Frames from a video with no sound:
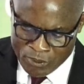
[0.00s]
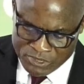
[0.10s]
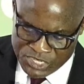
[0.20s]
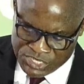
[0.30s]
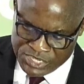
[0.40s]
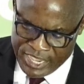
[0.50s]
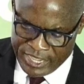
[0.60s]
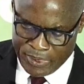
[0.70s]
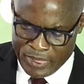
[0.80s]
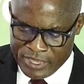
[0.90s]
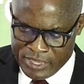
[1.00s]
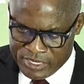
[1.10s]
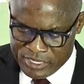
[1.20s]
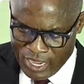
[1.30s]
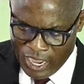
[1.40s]
This year,
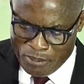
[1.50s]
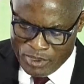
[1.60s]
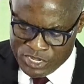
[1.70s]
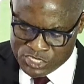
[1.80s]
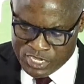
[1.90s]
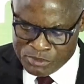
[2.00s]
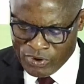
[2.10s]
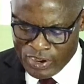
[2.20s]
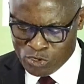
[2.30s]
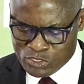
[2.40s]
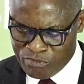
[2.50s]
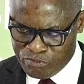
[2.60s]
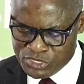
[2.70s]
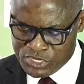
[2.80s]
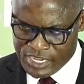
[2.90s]
our ministry, the Ministry of Agriculture and Food
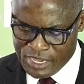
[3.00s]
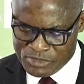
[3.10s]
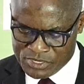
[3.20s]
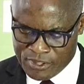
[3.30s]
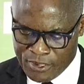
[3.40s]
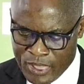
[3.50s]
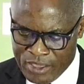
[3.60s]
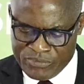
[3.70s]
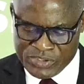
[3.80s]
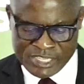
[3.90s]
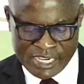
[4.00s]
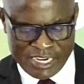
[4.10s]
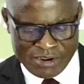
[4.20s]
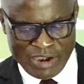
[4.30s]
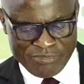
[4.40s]
Systems, visited
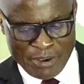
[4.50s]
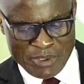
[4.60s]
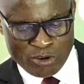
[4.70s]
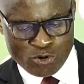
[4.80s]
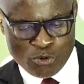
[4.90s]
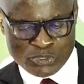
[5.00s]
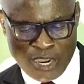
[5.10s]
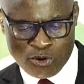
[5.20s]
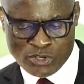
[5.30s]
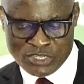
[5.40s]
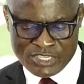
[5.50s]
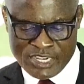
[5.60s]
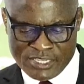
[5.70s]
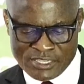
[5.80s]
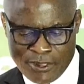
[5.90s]
several farming groups across the state,